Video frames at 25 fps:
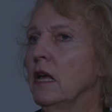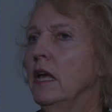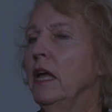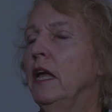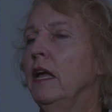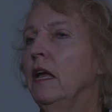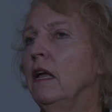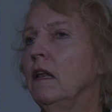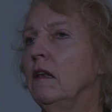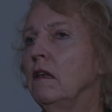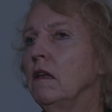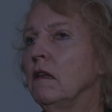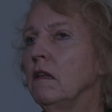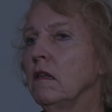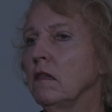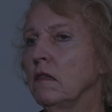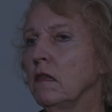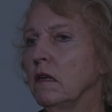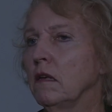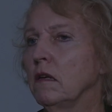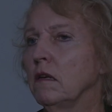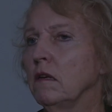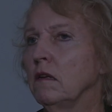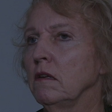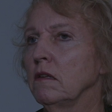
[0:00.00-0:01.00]
And
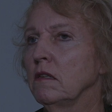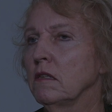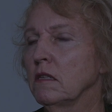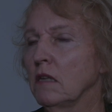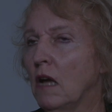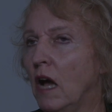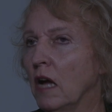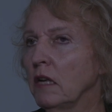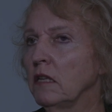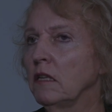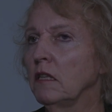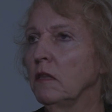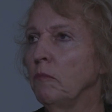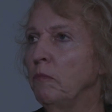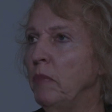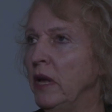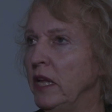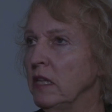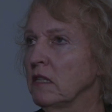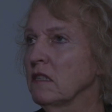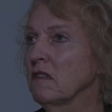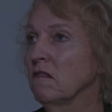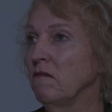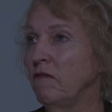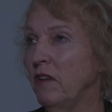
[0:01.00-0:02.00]
the site of the
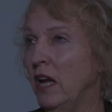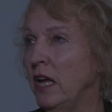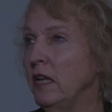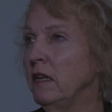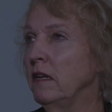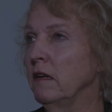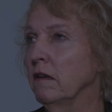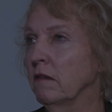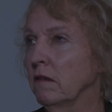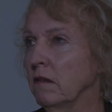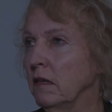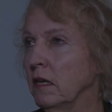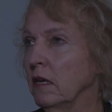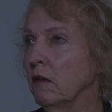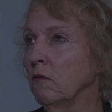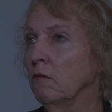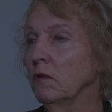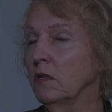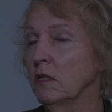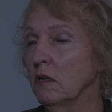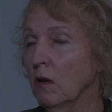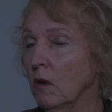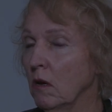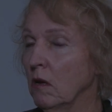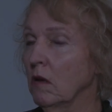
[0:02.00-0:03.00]
Pennsylvania thing
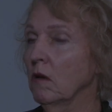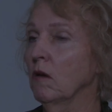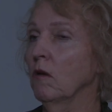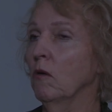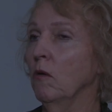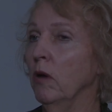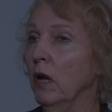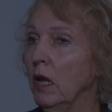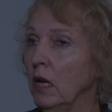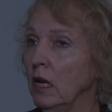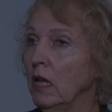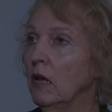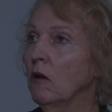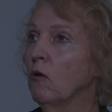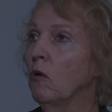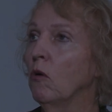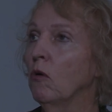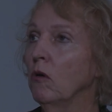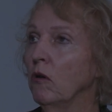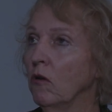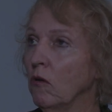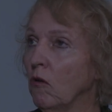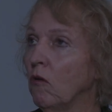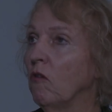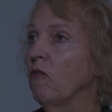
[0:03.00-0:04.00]
was quickly
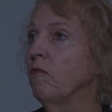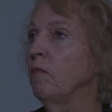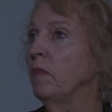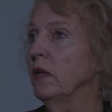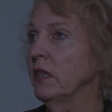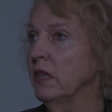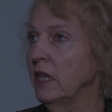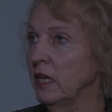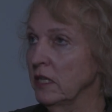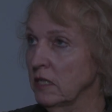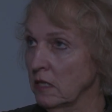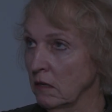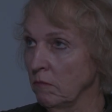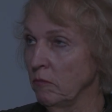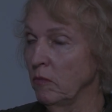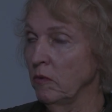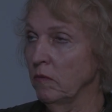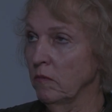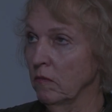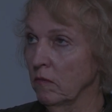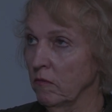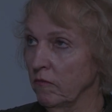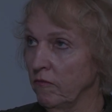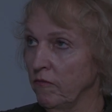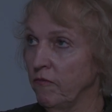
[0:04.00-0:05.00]
cordoned off, but there's some
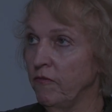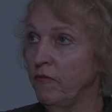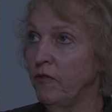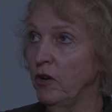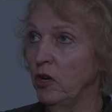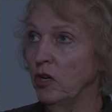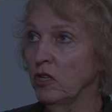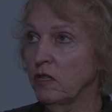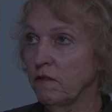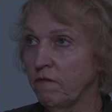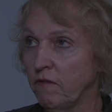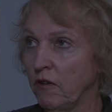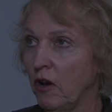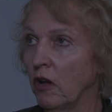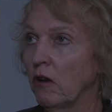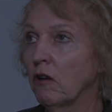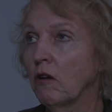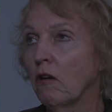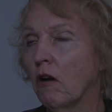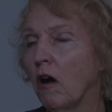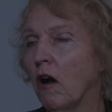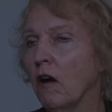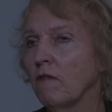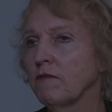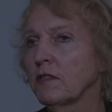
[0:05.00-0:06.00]
first
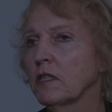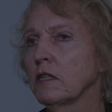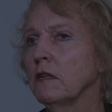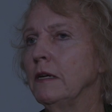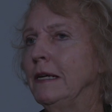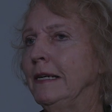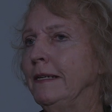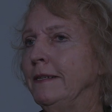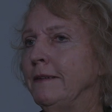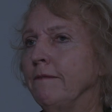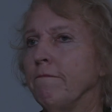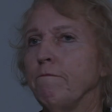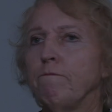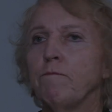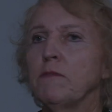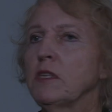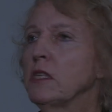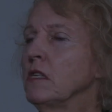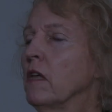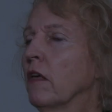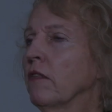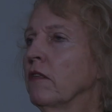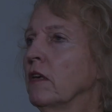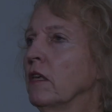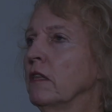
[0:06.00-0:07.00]
photographs.
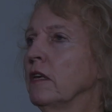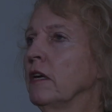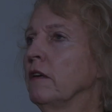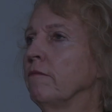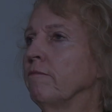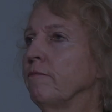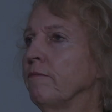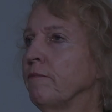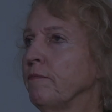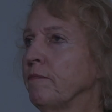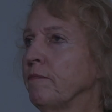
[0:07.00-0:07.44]
There's nothing there.